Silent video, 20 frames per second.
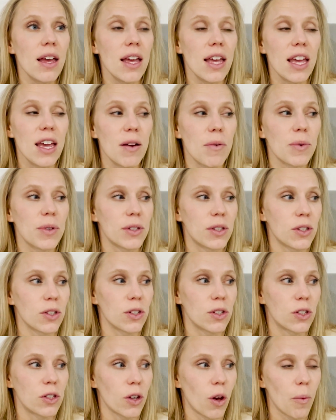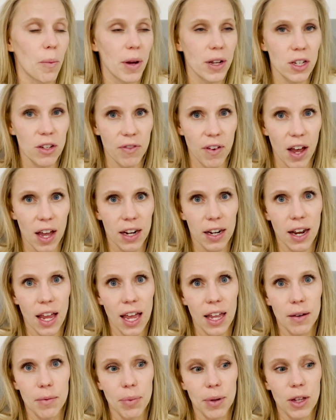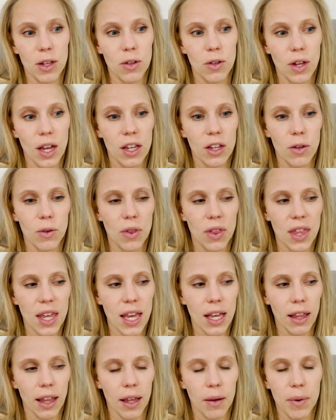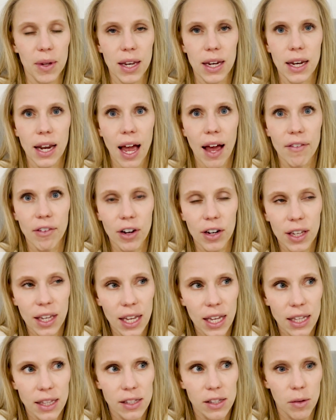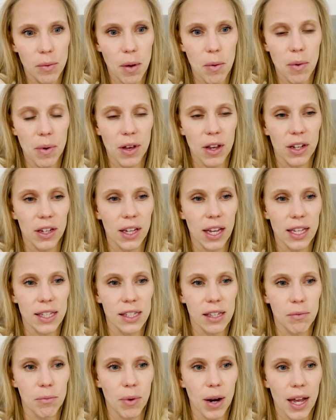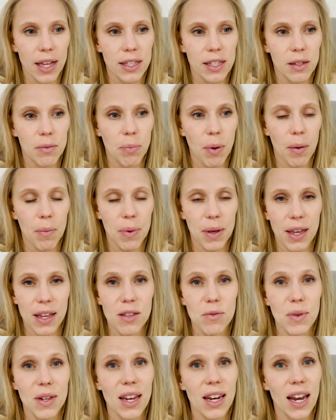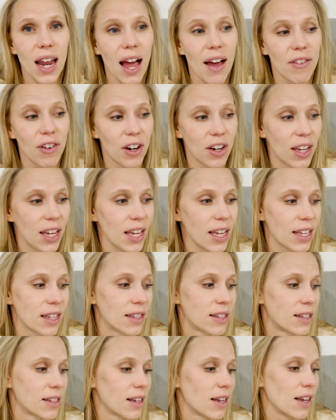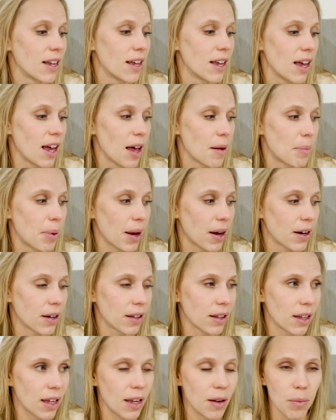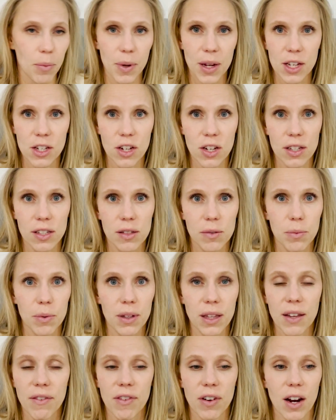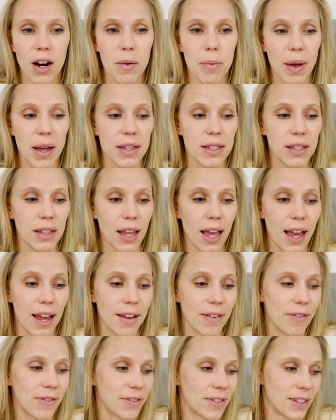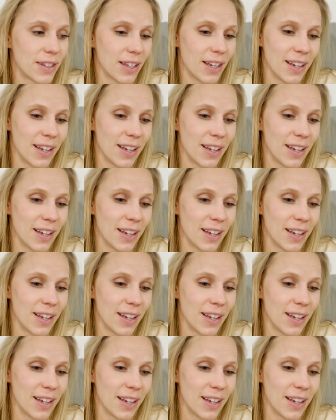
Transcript: It was so much fun. And but and you'd think like we didn't have our kids, so maybe we could get some rest. But because we didn't have our kids, apparently we just were living our best lives.